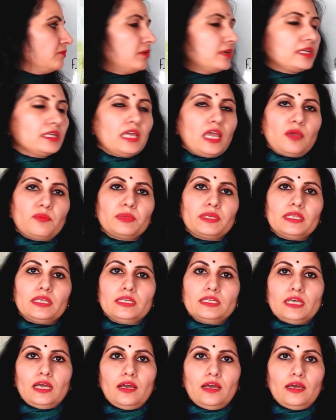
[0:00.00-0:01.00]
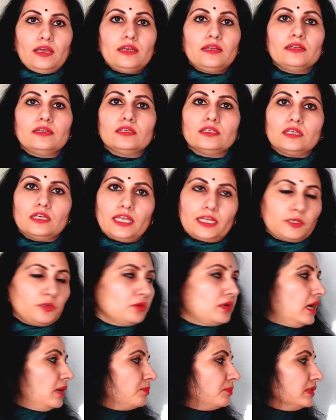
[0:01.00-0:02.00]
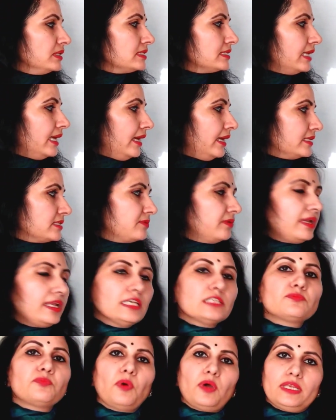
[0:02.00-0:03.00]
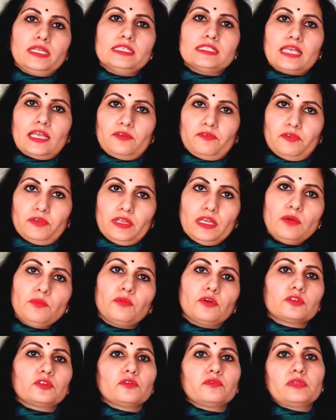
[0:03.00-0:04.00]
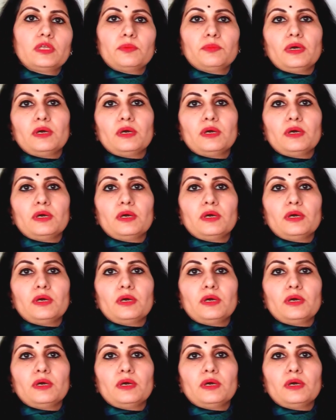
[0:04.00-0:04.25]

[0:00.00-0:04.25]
water habitat are Ectocarpus as well as Polysiphonia. Both of them